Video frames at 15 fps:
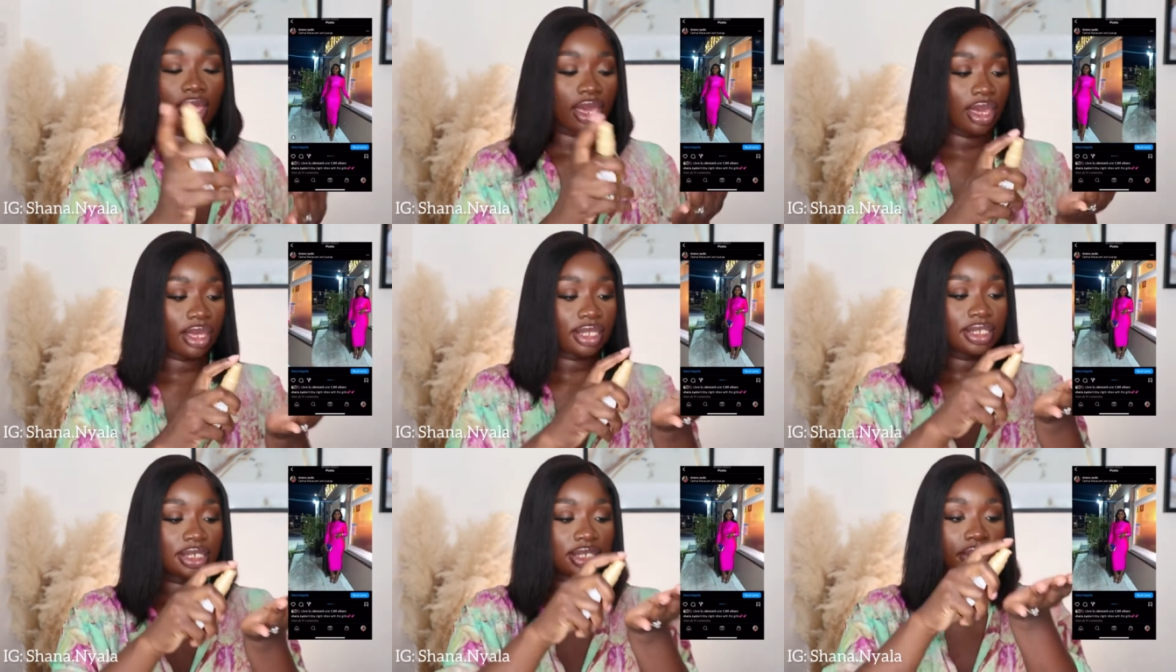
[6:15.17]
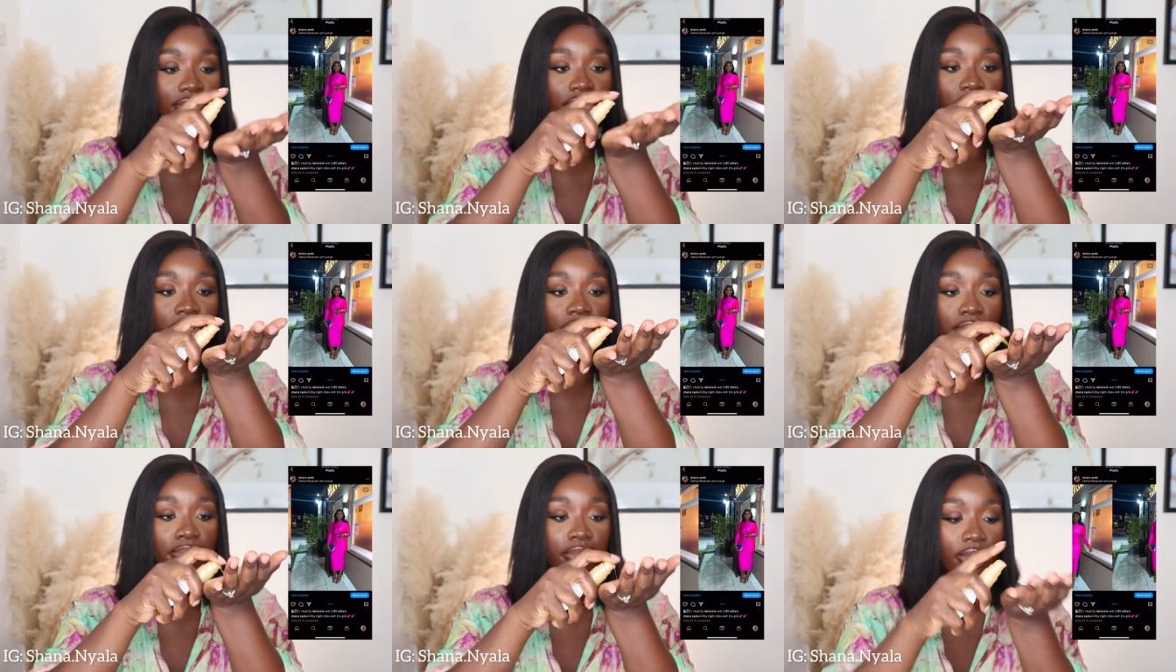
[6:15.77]
hair
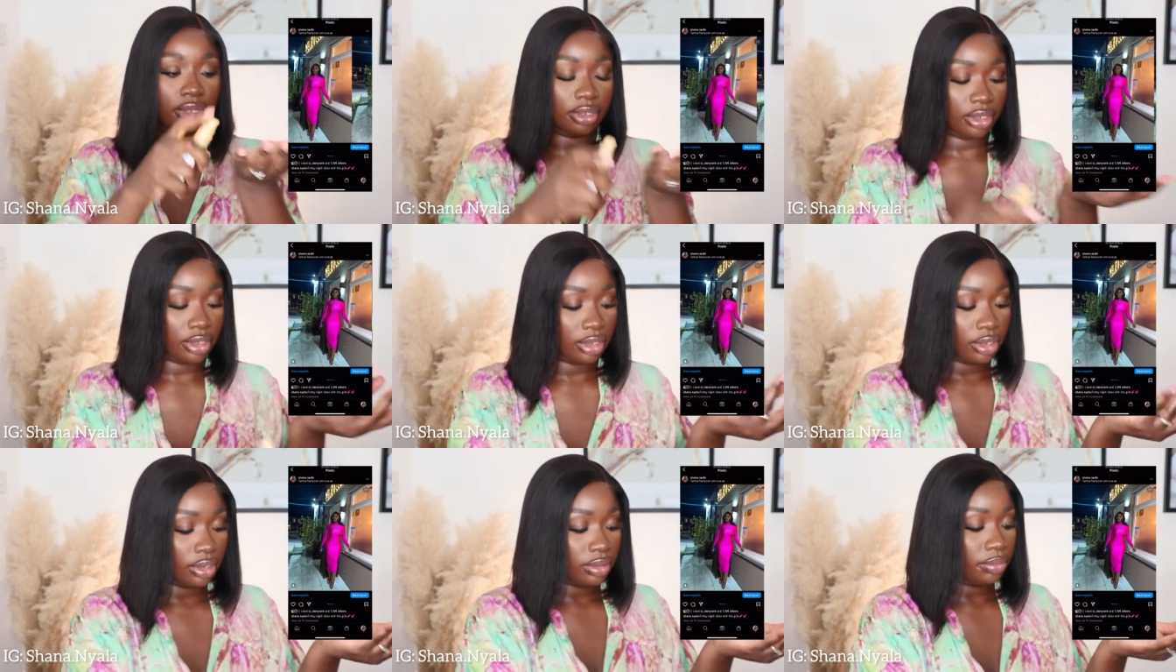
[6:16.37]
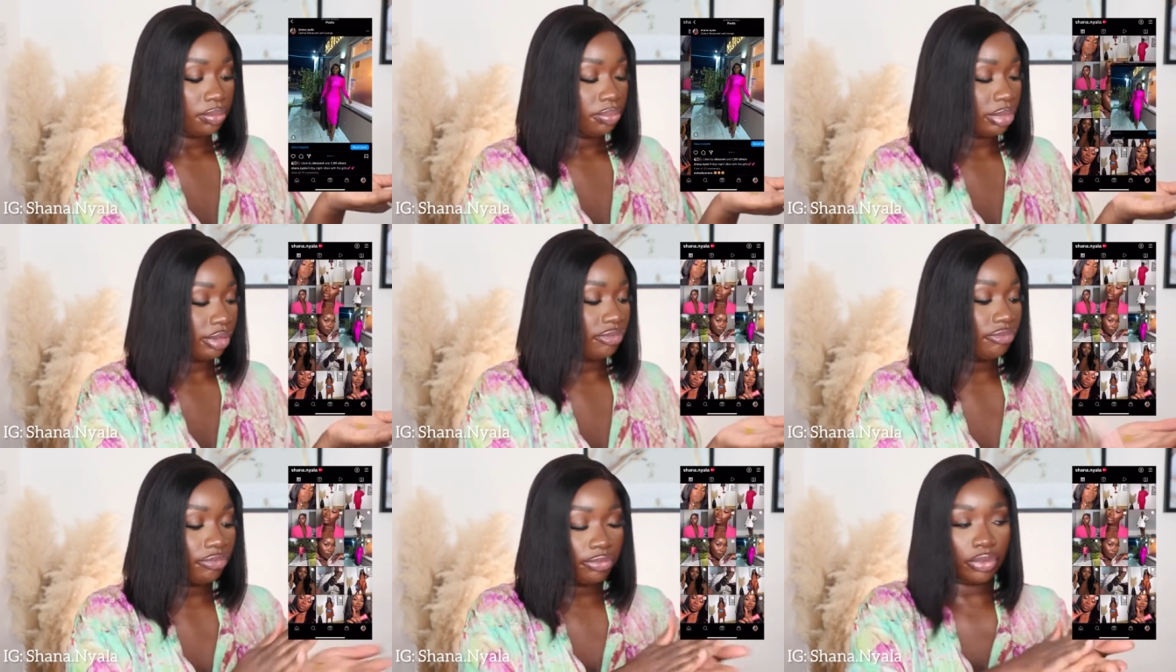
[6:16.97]
serum
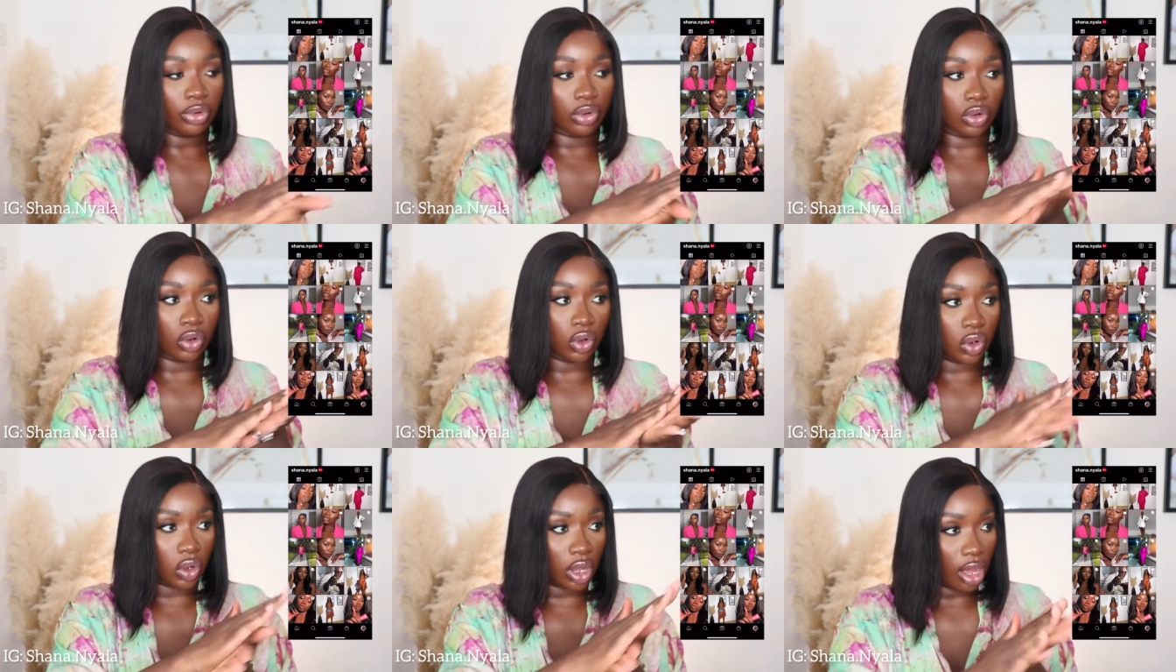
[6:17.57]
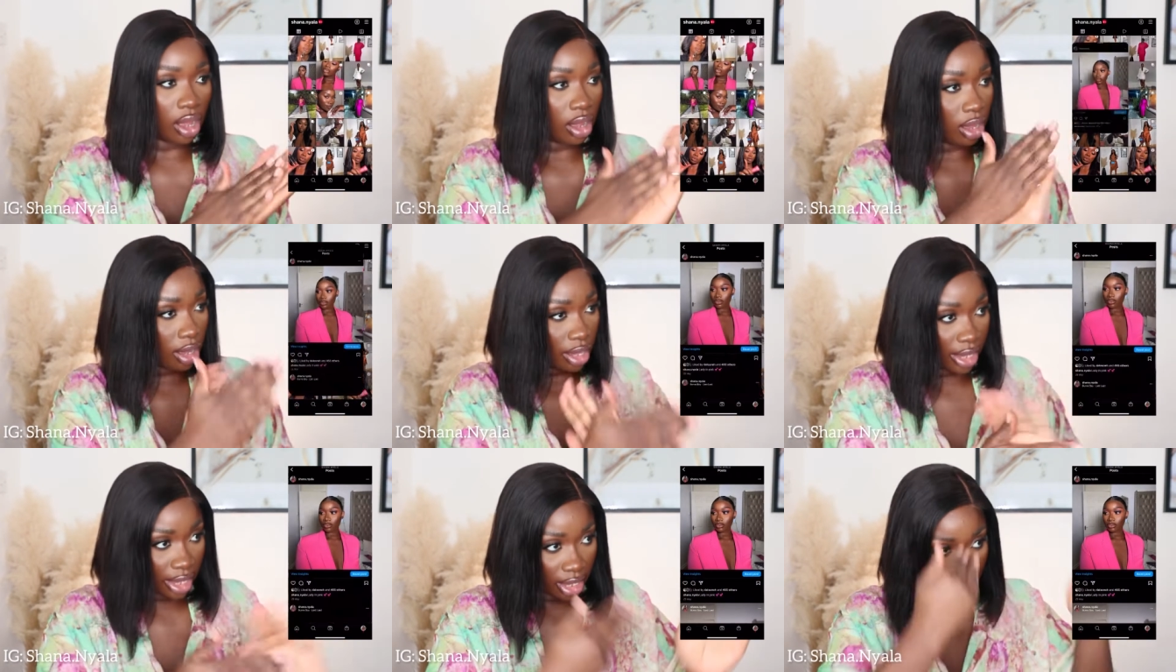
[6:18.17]
before
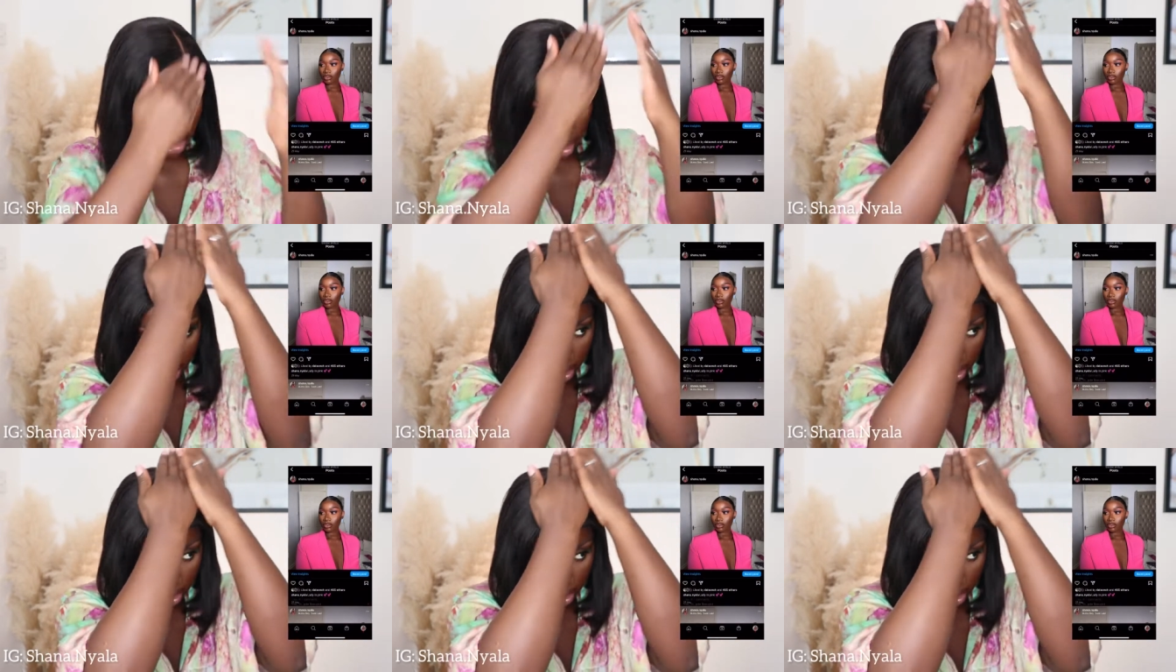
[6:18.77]
i